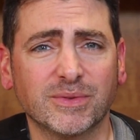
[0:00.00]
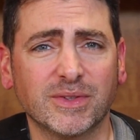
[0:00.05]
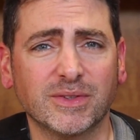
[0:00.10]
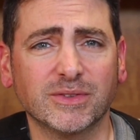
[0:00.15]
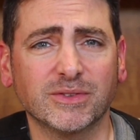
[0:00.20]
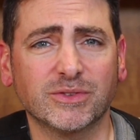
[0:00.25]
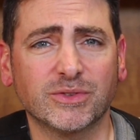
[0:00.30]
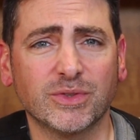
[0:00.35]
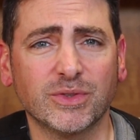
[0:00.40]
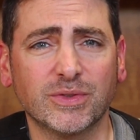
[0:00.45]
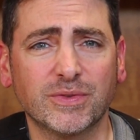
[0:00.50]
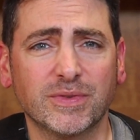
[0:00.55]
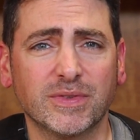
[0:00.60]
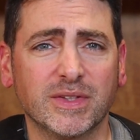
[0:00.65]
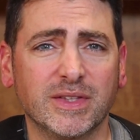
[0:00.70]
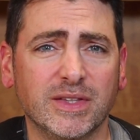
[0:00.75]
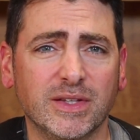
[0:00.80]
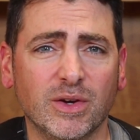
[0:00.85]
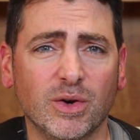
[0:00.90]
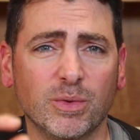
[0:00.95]
Well,
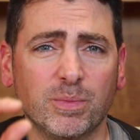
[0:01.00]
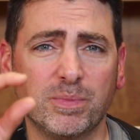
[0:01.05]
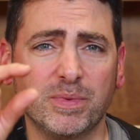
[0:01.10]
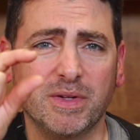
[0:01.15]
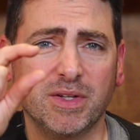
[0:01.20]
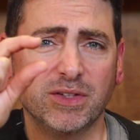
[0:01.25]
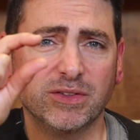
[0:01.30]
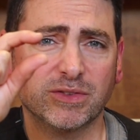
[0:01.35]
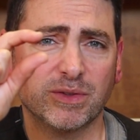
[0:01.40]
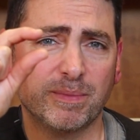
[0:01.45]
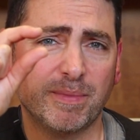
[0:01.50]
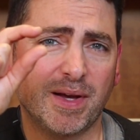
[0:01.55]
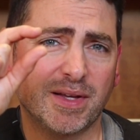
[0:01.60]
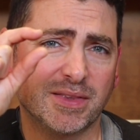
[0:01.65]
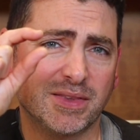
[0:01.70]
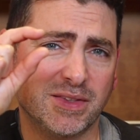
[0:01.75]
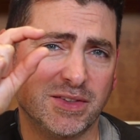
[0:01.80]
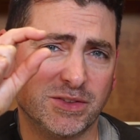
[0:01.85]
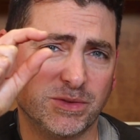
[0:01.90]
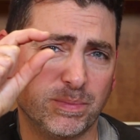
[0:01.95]
truthfully, the openings are
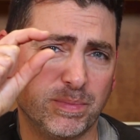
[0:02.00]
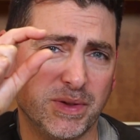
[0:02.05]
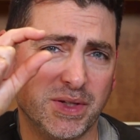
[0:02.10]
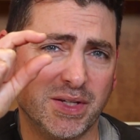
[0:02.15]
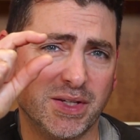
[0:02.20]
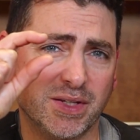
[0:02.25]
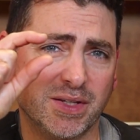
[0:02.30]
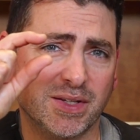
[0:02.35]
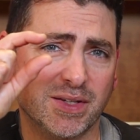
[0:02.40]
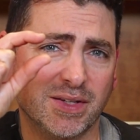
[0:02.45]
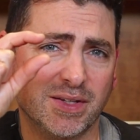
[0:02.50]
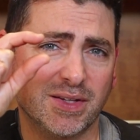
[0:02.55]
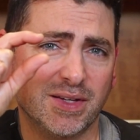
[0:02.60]
about this big.